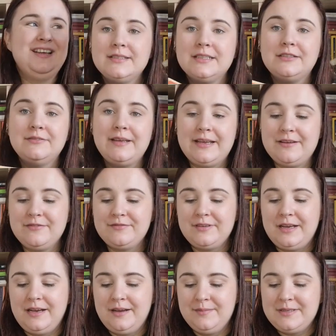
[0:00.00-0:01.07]
So we have
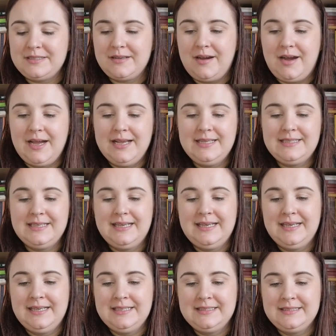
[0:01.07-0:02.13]
Mr. Hyde,
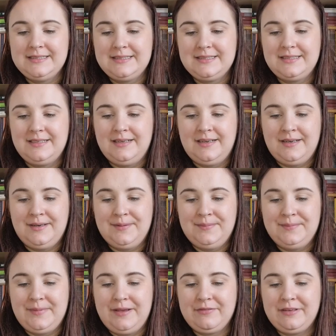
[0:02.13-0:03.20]
and
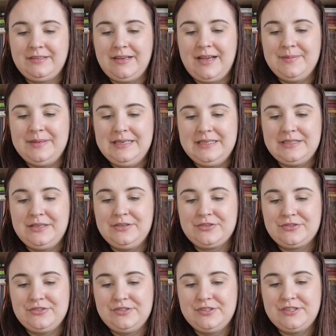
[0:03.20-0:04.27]
every time he's
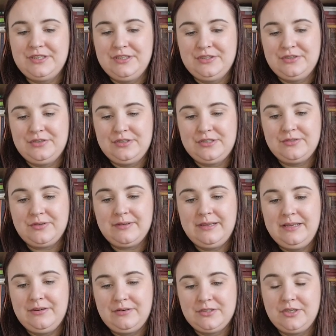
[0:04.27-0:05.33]
introduced into the
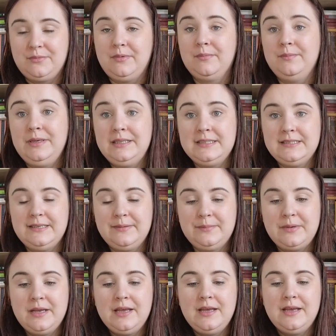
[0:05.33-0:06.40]
story or someone meets
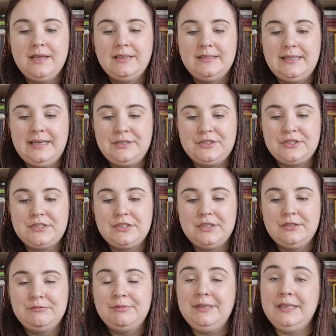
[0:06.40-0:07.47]
him, they just
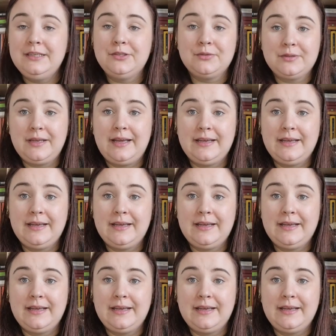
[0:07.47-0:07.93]
really don't